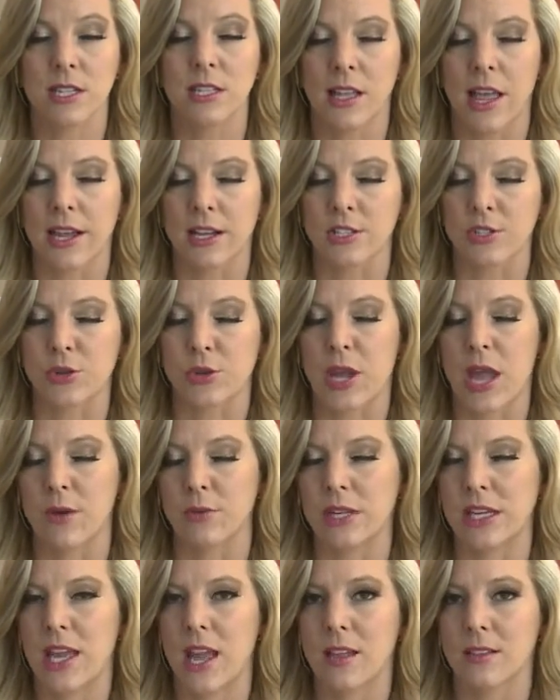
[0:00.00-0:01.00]
In Lancaster
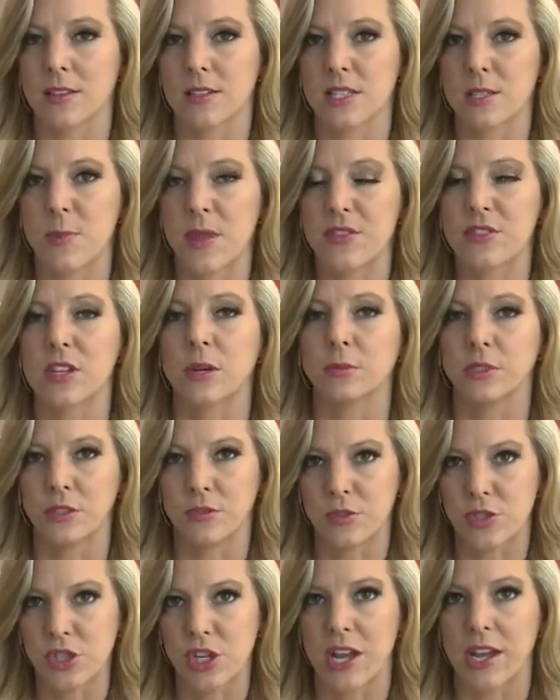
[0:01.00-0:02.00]
County, Katelyn Smith,
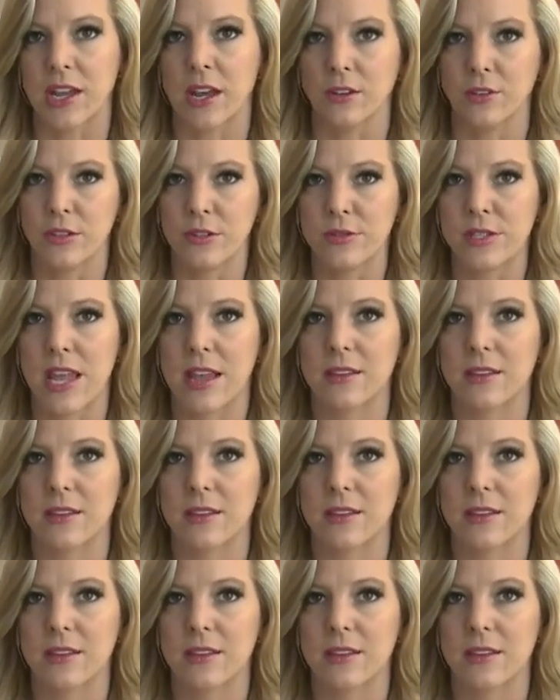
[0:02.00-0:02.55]
WGAL News